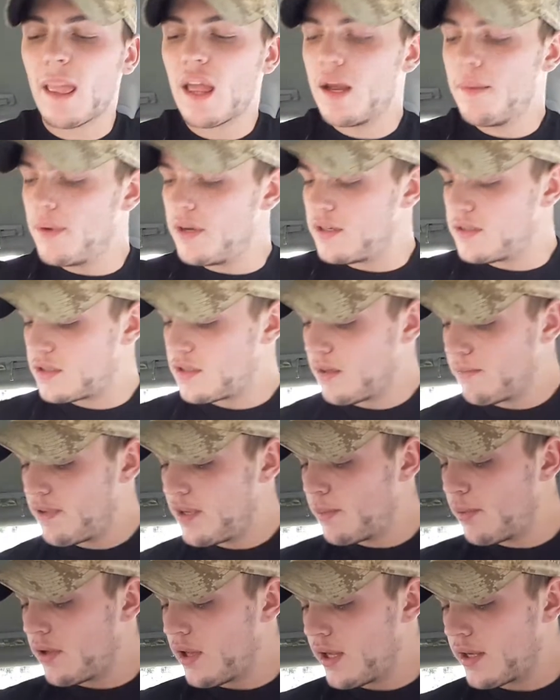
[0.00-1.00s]
I mean, some
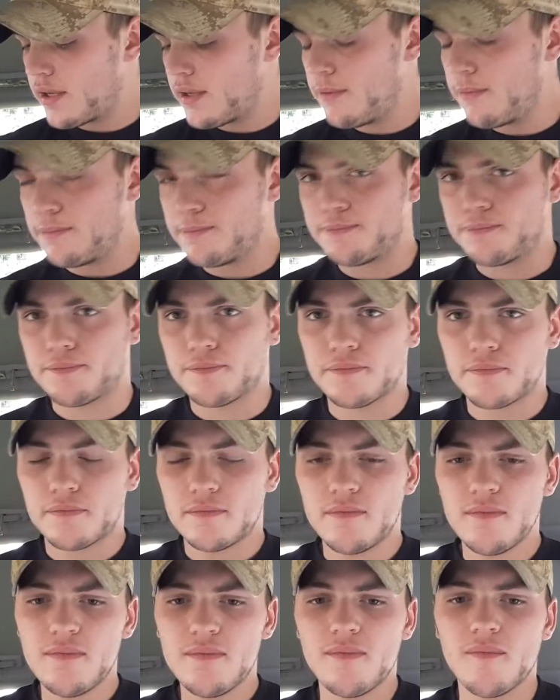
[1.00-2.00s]
people like it.
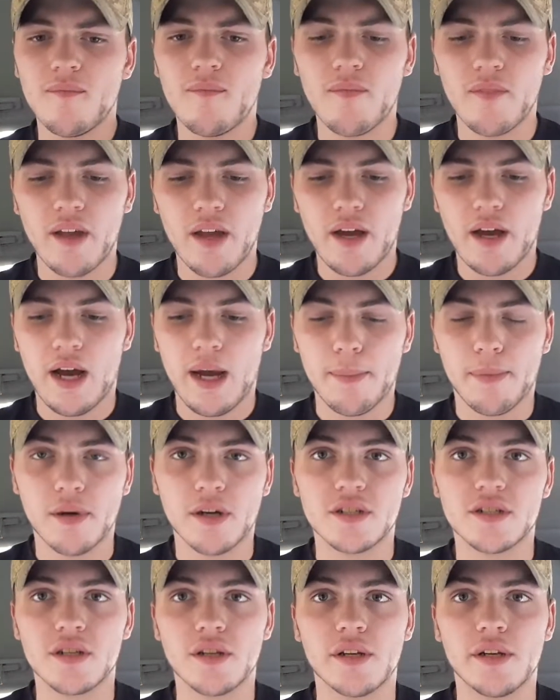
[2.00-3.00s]
I
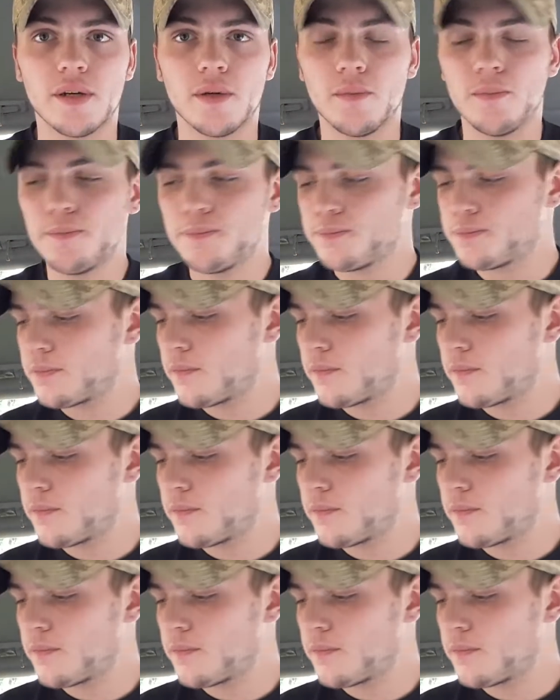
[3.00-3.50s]
personally don't.